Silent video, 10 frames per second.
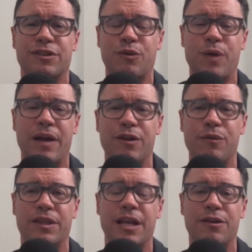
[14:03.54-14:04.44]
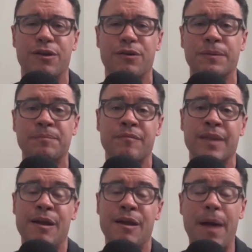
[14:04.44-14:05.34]
as to why they do what they do,
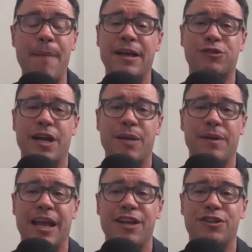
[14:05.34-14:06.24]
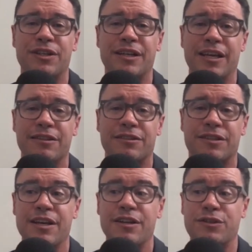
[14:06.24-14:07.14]
my best recommendation
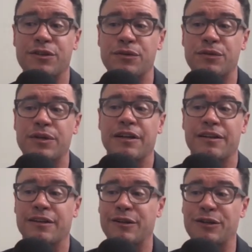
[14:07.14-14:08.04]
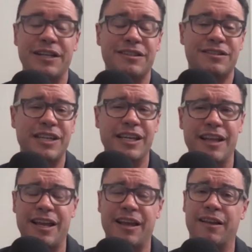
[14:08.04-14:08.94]
is to look and see
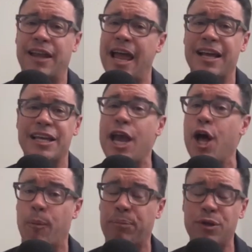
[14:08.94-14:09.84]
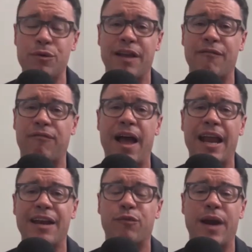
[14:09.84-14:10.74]
like like a Yelp, you can
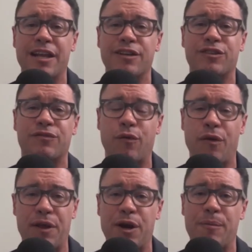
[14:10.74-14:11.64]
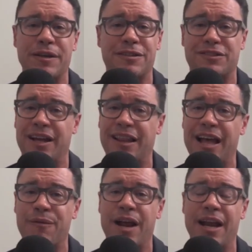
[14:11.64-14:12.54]
find ratings for therapists
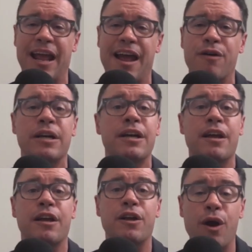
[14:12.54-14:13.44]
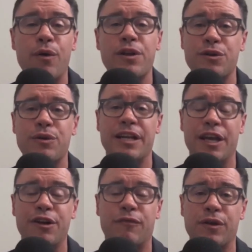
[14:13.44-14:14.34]
online right now. Yeah. Go and do an
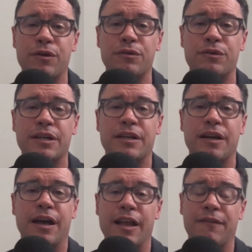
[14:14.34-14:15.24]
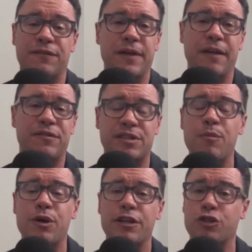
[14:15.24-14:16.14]
interview uh, if if
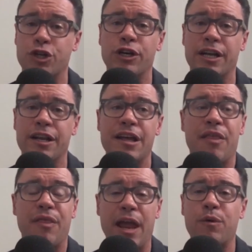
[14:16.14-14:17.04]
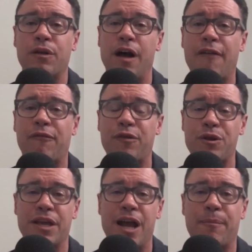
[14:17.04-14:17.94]
someone is good, they will offer
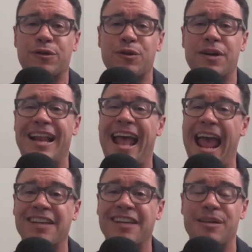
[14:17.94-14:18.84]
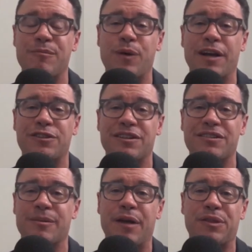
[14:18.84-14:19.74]
you the opportunity to ask them
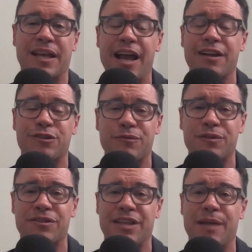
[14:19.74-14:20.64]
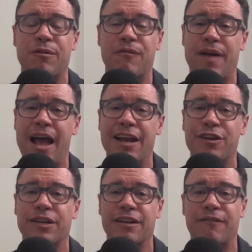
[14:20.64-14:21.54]
questions about the kind of services they provide.
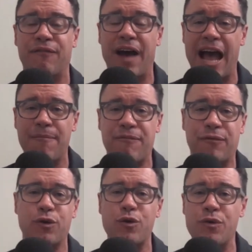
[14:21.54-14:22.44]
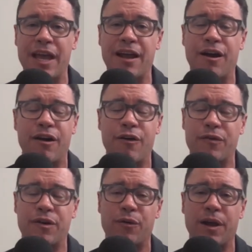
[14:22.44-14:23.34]
You'll get a vibe for who they are
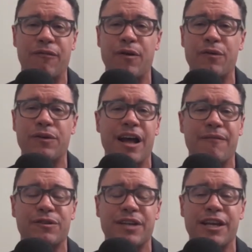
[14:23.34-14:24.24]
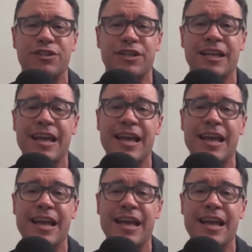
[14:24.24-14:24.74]
over a quick phone conversation,